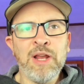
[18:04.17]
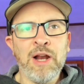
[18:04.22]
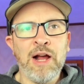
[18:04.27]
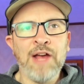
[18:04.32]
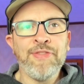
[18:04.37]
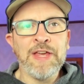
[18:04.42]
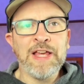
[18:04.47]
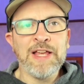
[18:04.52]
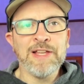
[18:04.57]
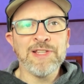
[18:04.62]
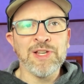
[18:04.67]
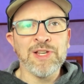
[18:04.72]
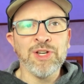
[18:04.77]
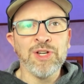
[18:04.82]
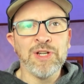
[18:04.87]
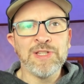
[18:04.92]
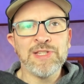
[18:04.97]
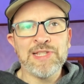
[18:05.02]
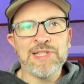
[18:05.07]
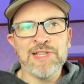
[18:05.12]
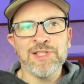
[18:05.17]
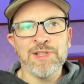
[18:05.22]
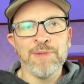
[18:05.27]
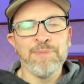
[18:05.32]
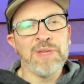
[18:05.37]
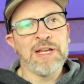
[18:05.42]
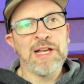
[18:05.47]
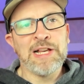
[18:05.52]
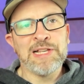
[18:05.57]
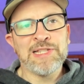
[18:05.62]
think it's a good system
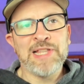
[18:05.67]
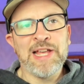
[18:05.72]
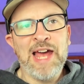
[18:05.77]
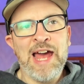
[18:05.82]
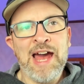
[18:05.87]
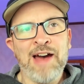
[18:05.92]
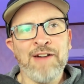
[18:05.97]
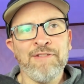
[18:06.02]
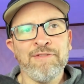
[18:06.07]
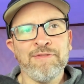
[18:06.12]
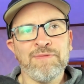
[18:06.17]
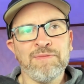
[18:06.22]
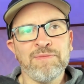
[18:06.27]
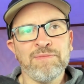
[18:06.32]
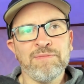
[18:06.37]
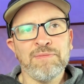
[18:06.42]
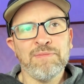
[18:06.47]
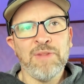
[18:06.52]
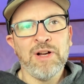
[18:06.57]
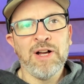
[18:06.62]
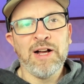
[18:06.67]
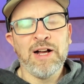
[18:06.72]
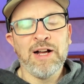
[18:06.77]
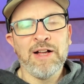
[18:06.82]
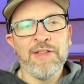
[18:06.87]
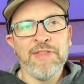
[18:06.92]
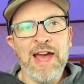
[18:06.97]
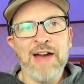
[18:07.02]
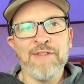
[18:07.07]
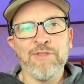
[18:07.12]
because they have
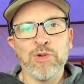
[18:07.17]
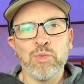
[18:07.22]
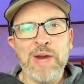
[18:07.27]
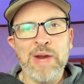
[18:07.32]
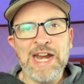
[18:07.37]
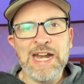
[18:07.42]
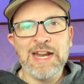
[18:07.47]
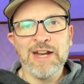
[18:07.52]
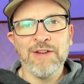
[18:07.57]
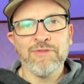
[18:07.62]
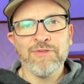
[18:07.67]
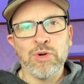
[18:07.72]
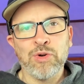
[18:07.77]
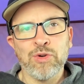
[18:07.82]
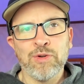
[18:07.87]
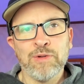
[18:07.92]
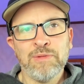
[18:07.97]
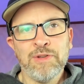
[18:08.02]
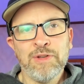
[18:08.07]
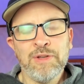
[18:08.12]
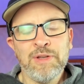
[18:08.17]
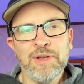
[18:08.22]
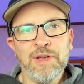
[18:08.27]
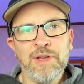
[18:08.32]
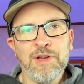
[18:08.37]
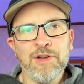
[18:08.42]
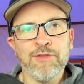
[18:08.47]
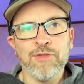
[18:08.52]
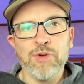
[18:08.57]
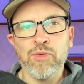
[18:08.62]
a rating for
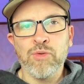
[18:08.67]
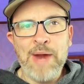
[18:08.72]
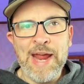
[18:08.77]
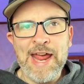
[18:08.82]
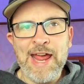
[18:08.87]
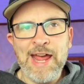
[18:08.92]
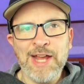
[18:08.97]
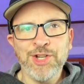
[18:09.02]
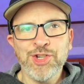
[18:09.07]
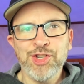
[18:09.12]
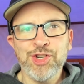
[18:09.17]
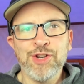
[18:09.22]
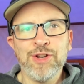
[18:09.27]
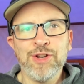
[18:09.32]
range,